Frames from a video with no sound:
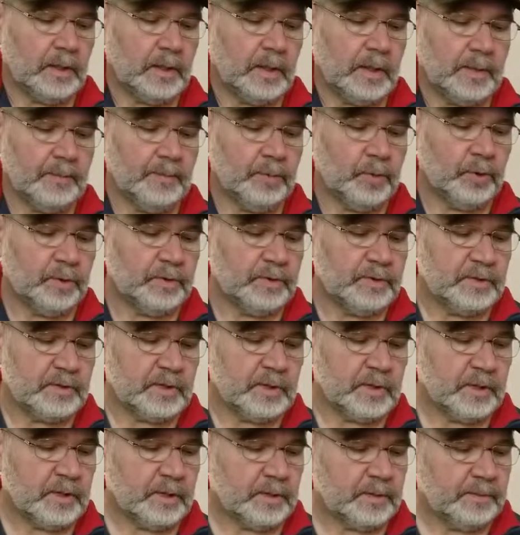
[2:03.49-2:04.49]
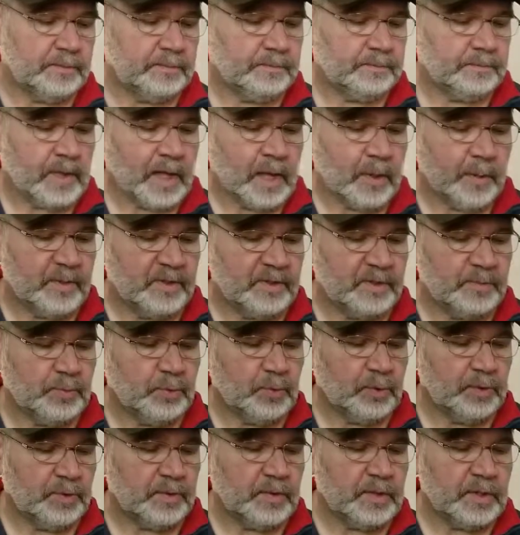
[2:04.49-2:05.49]
I always
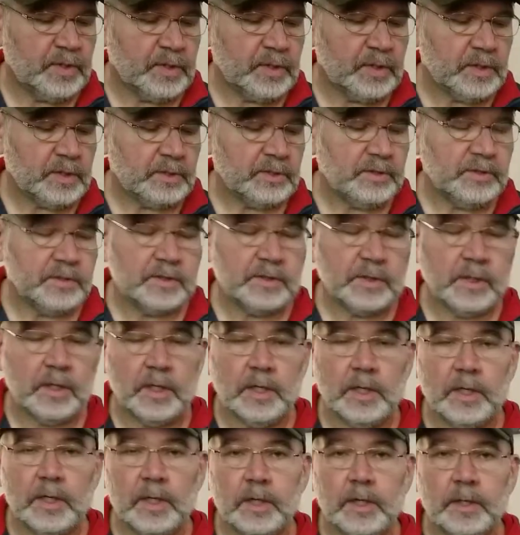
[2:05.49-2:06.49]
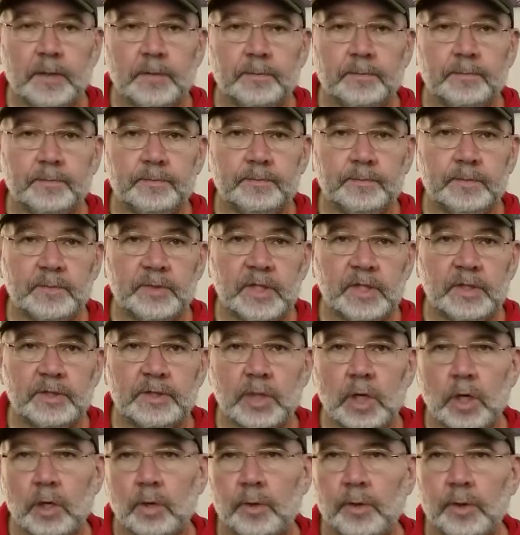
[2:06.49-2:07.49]
put these
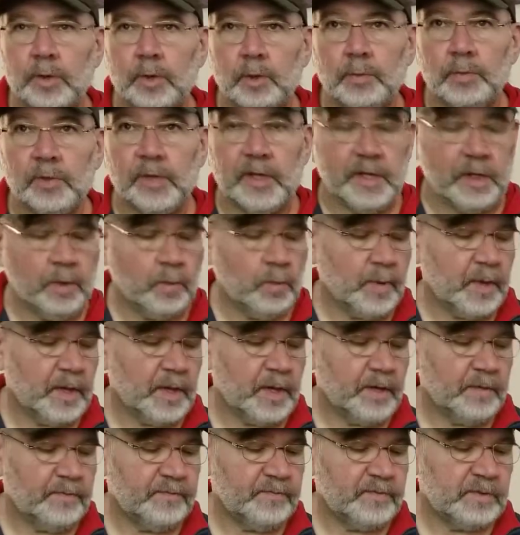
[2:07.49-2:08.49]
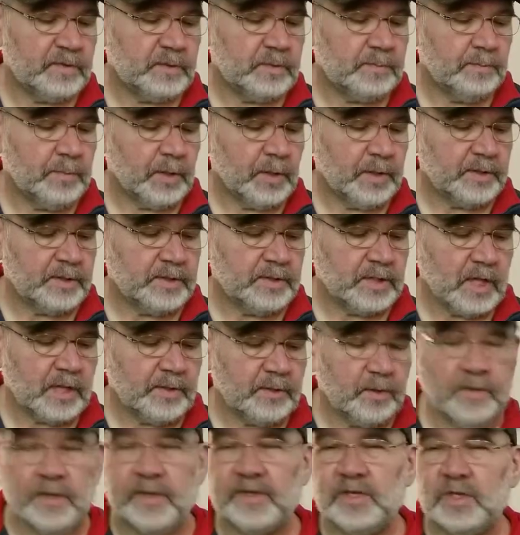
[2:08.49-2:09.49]
D'Addario Planet Waves buttons on
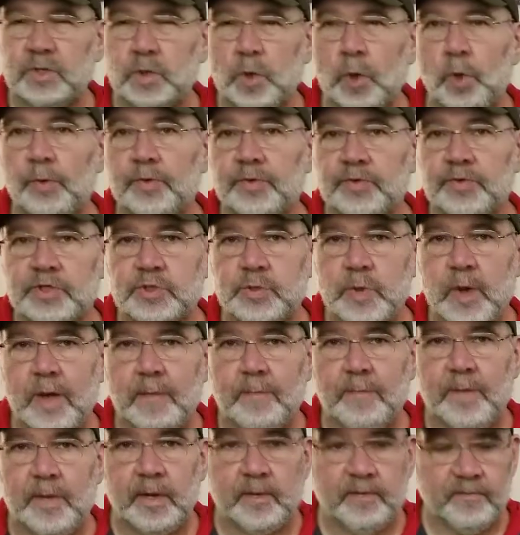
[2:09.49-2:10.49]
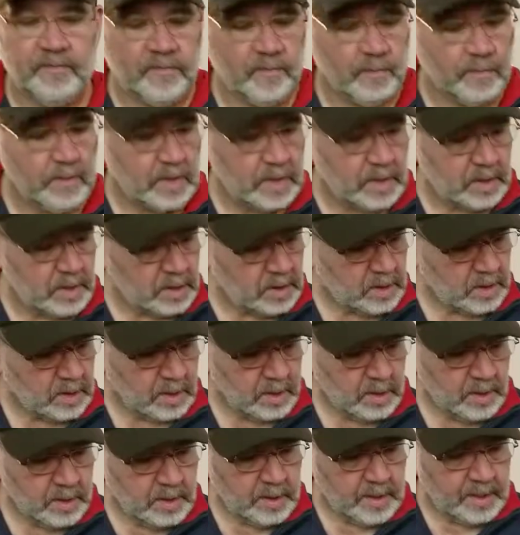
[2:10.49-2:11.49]
there. They just hold the strap better for me.
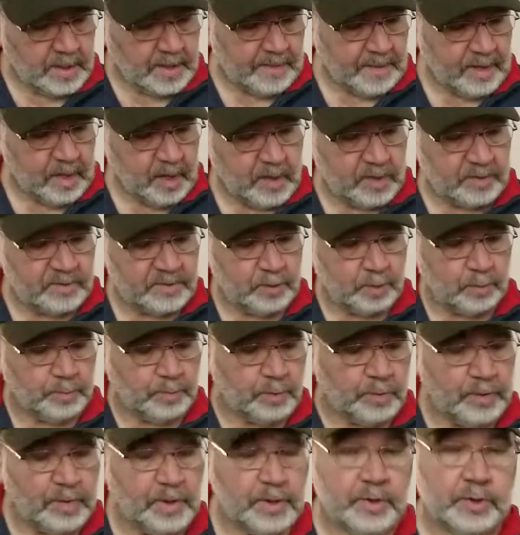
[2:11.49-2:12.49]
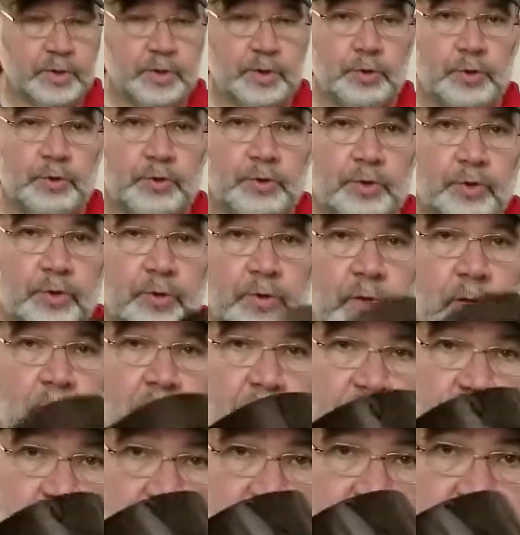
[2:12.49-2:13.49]
And then I also put in a tuner on
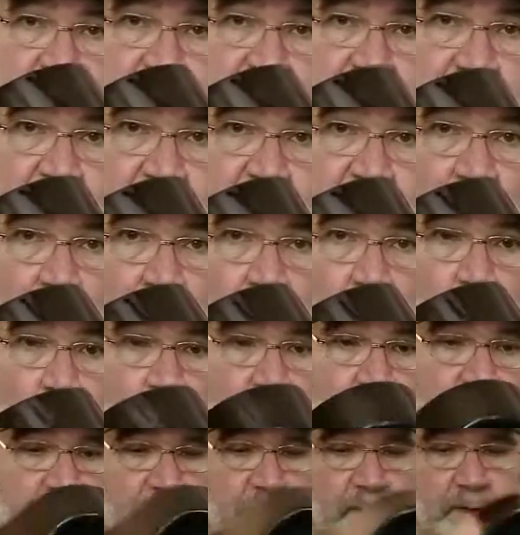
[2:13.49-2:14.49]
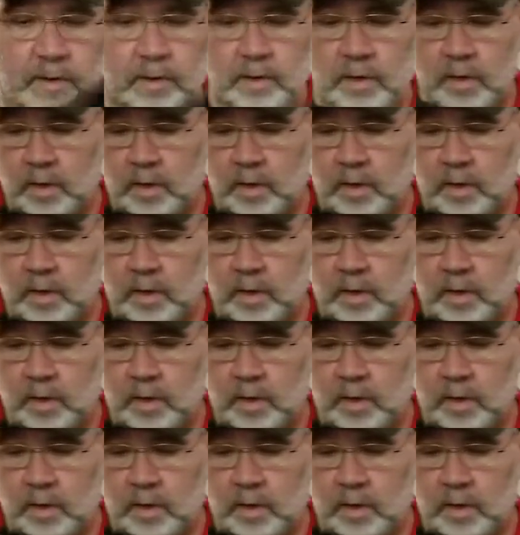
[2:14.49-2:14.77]
the inside of the hole there.